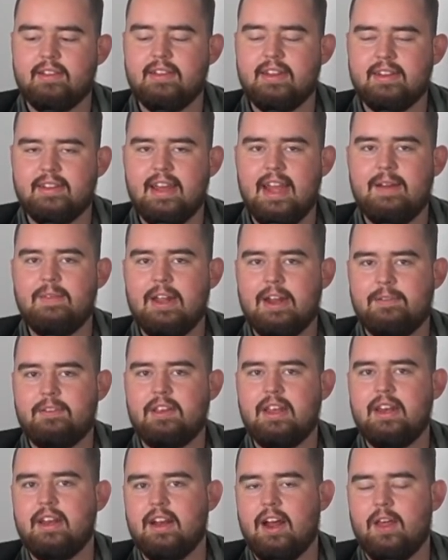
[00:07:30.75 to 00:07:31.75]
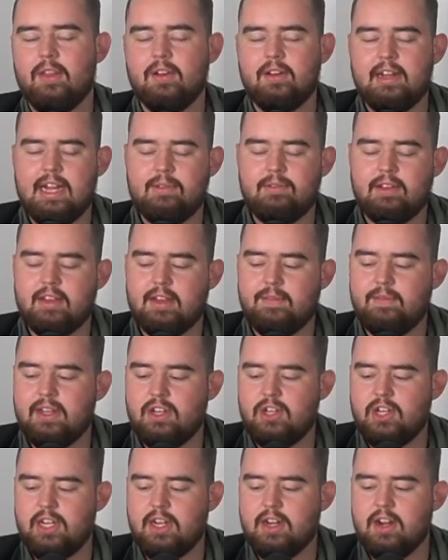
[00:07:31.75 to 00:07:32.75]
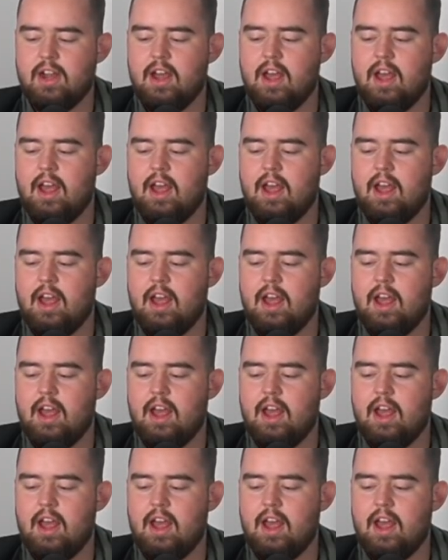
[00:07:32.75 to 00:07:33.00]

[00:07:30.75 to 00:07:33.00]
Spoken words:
in this game than I've seen in other games with them this year.